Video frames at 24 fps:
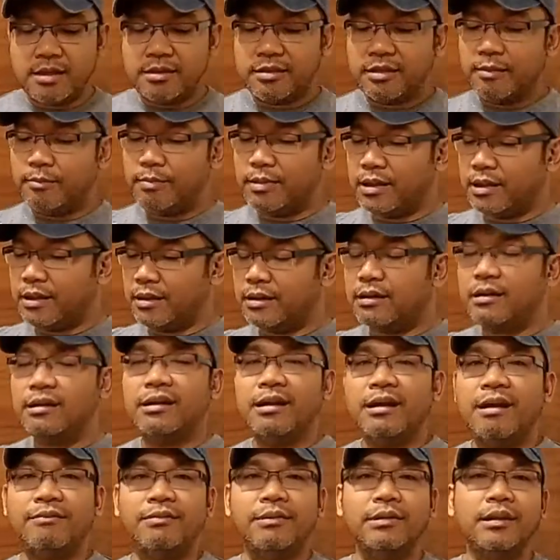The beginner
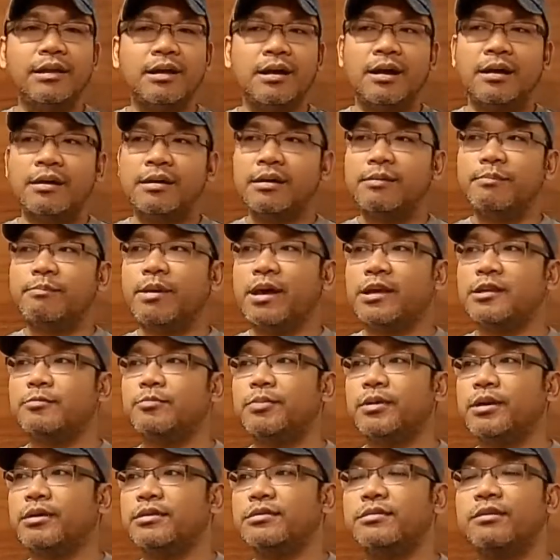level are the best
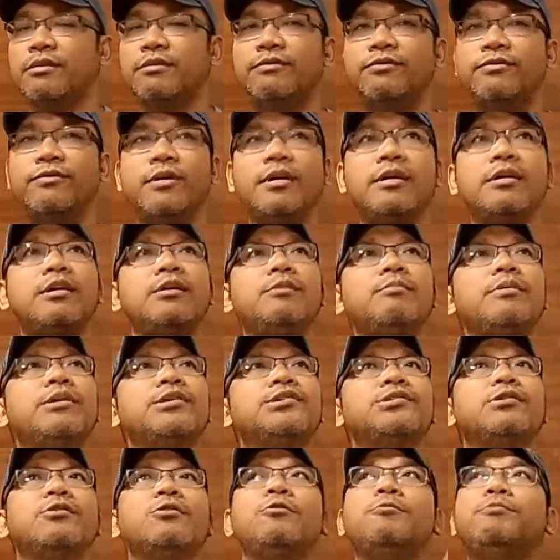because they're very
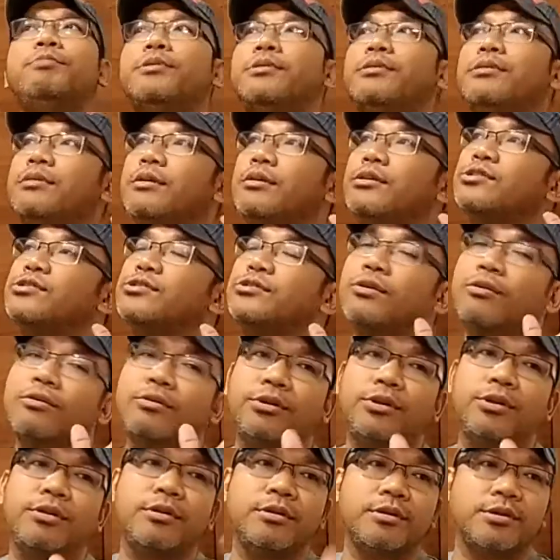much open. They're so
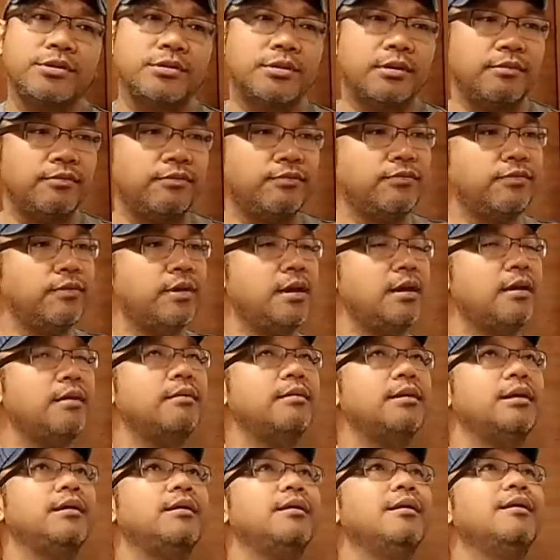curious. They're
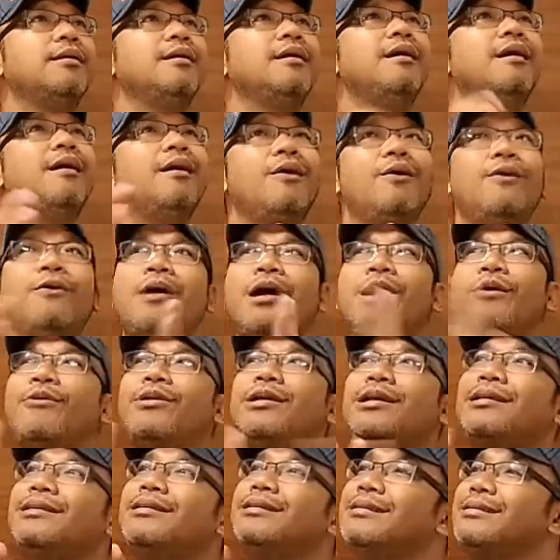very, oh, I
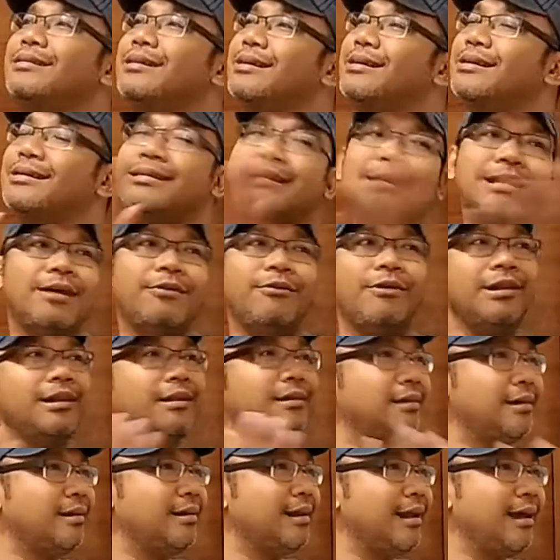want to learn this and I want to
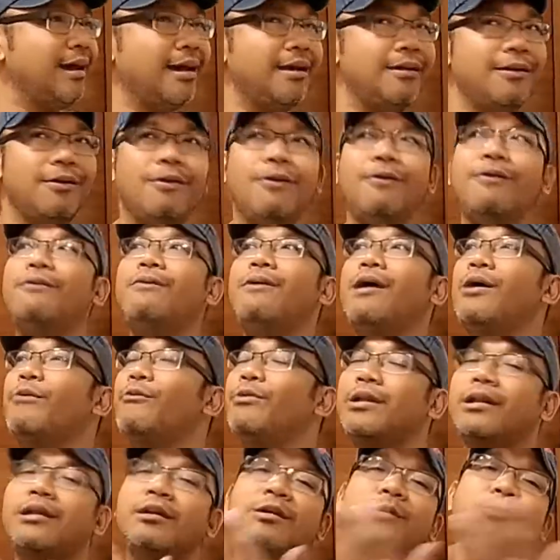learn that. Oh, I
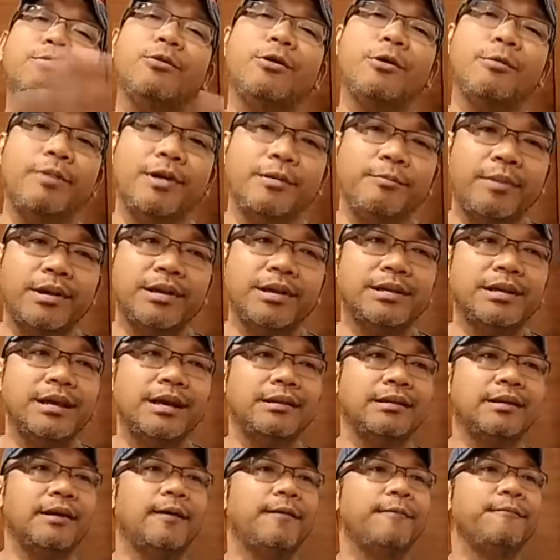want to learn more about
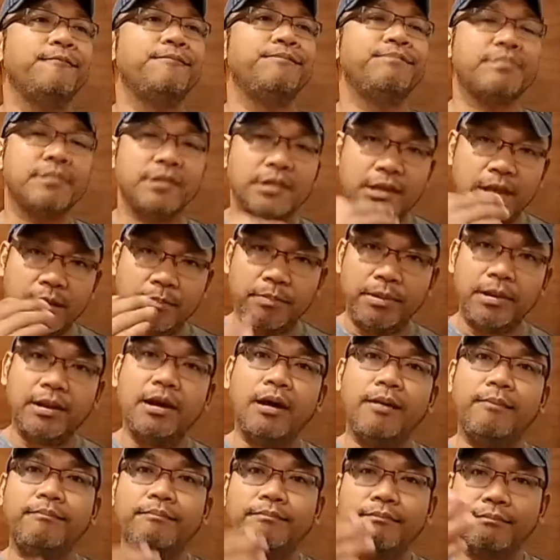bachata. Keep it
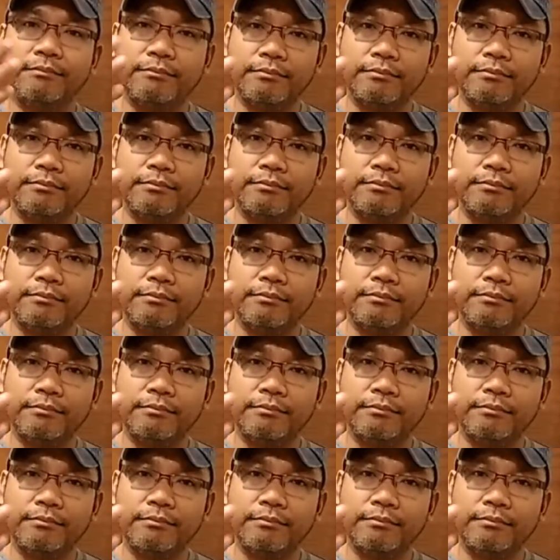up.